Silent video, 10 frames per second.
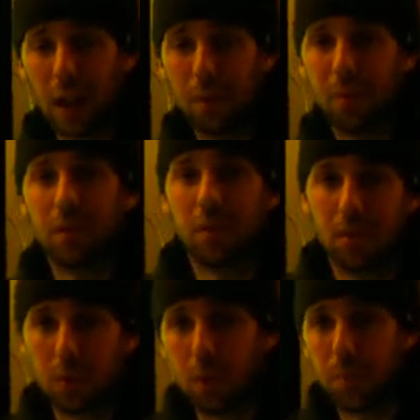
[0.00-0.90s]
kind of missing
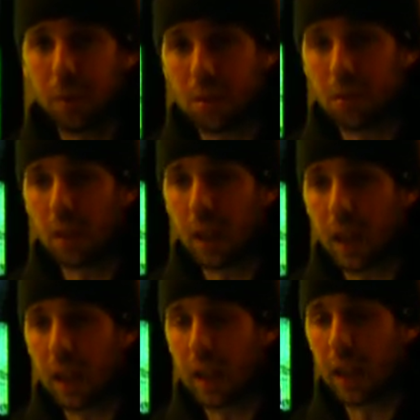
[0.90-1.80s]
some good pitches to
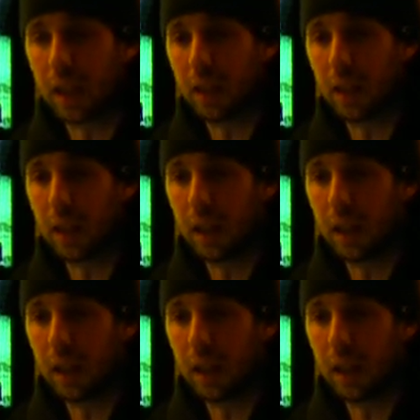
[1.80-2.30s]
hit, and